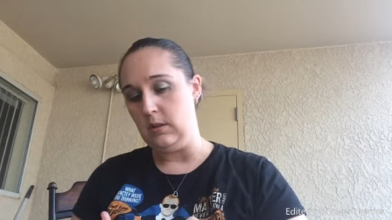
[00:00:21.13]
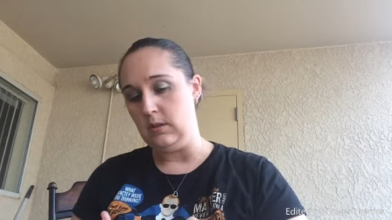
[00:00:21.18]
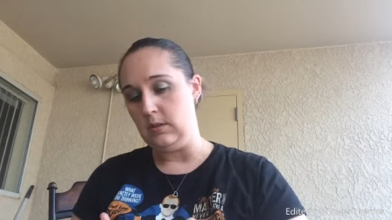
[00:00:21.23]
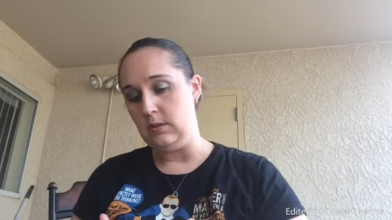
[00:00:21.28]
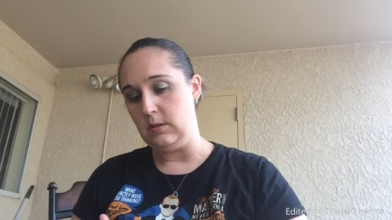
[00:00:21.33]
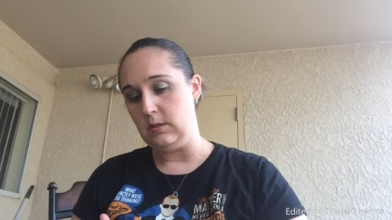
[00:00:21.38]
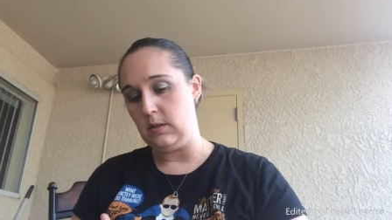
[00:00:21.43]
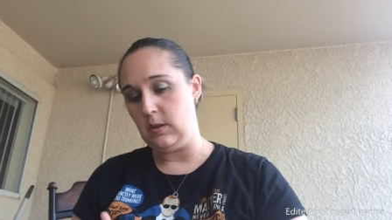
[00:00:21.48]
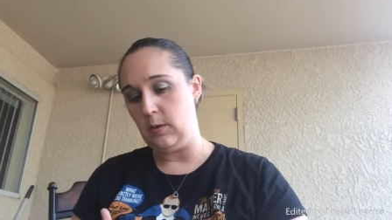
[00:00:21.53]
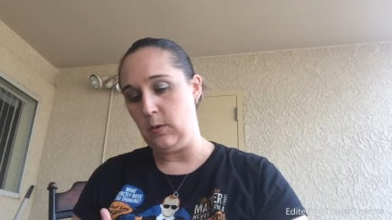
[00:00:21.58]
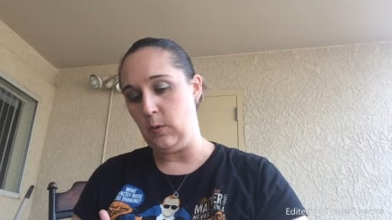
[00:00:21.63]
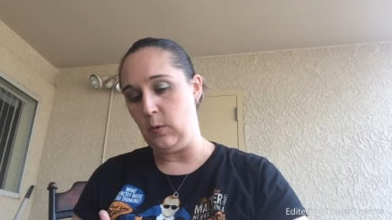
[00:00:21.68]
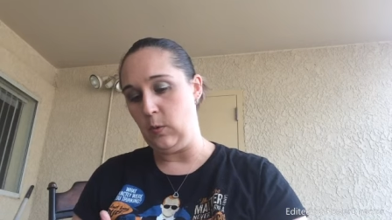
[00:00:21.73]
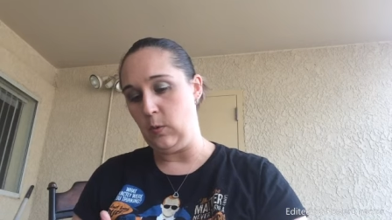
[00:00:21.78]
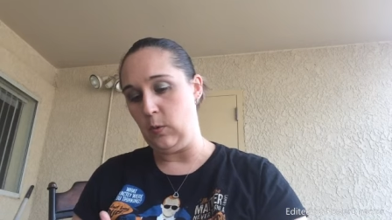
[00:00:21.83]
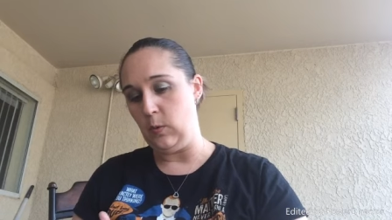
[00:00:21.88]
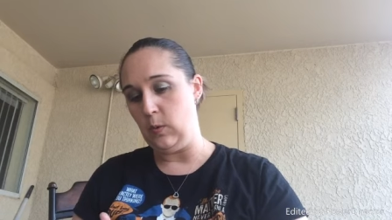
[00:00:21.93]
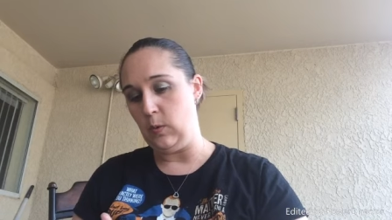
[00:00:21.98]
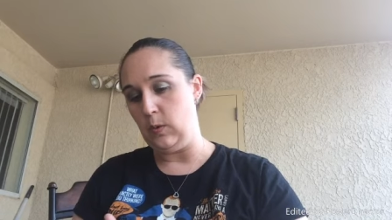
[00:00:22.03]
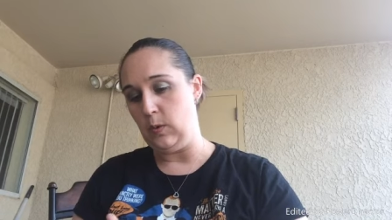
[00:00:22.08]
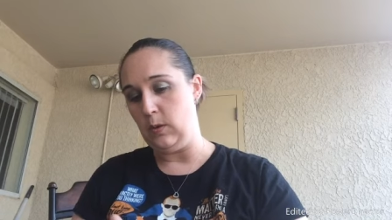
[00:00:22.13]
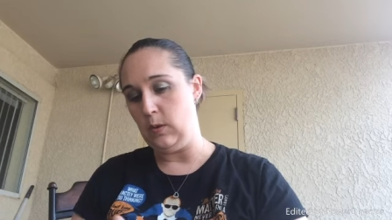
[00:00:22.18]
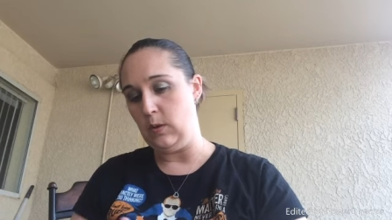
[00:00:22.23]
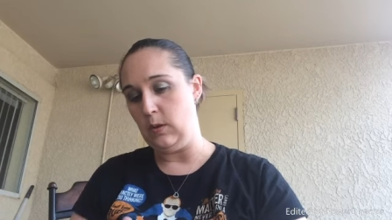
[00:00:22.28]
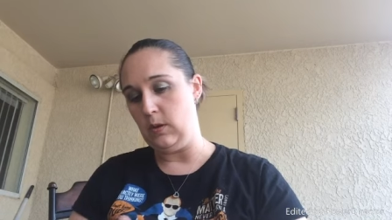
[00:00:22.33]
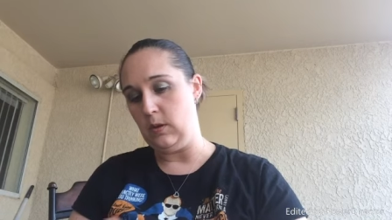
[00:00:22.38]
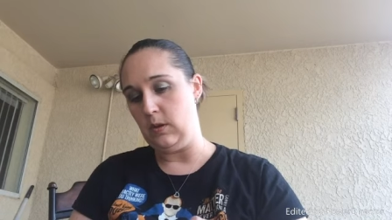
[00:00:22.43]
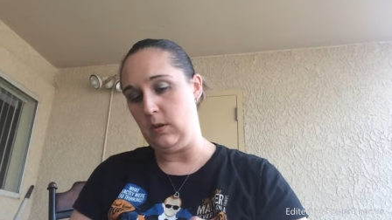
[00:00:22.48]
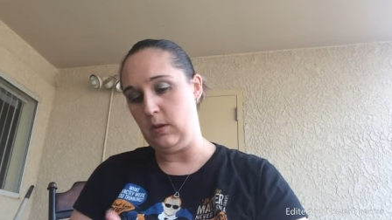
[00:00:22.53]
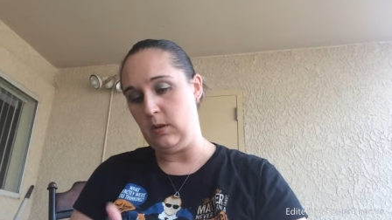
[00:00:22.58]
So,
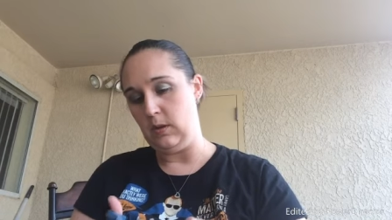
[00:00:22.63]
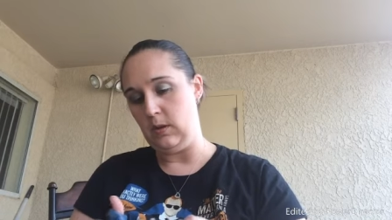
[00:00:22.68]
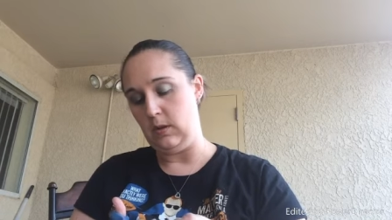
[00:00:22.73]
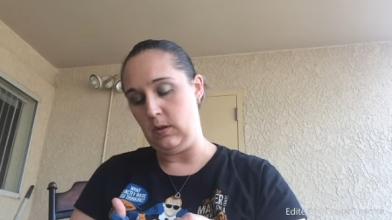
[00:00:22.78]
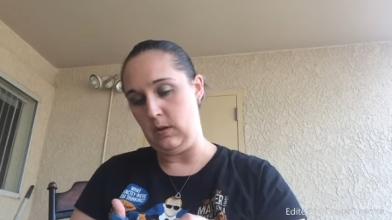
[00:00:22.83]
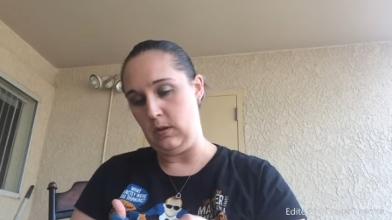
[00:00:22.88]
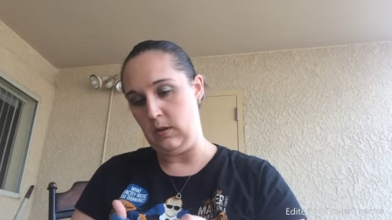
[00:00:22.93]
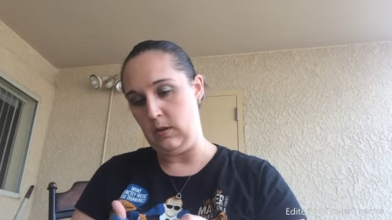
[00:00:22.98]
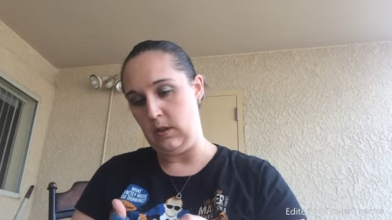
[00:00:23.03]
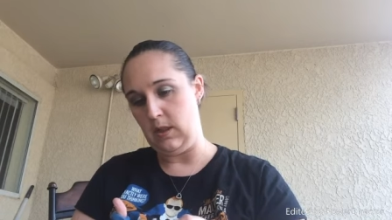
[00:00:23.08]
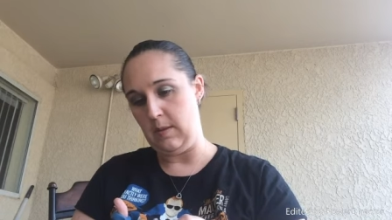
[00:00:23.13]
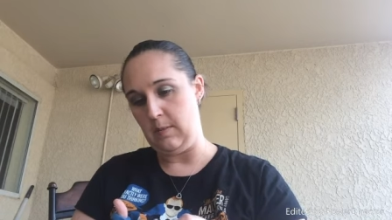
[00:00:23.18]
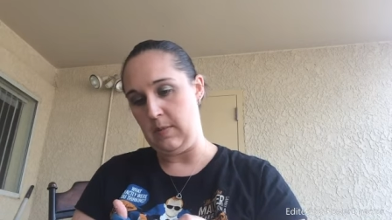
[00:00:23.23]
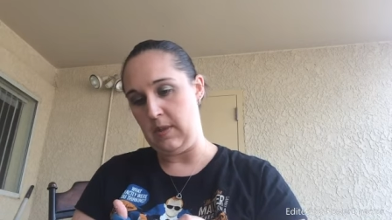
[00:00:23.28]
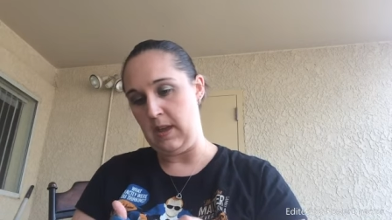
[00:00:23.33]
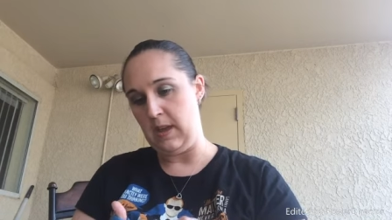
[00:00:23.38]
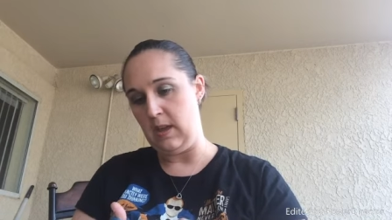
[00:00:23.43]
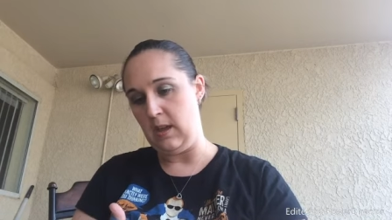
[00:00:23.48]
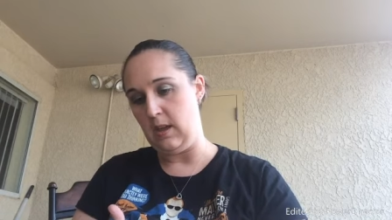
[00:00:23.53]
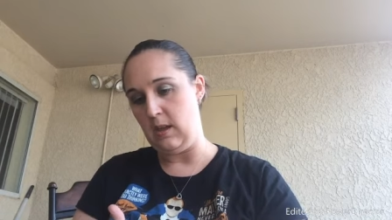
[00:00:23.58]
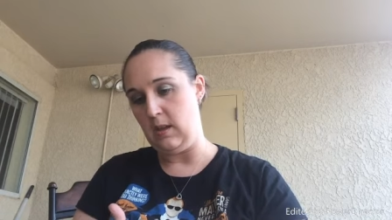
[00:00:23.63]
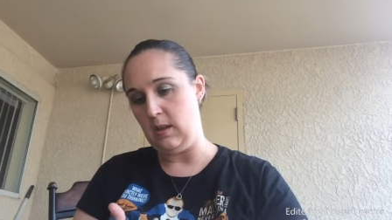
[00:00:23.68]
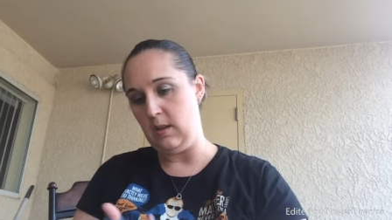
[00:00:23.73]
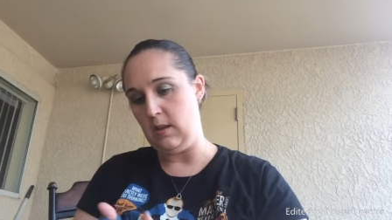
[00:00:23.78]
let me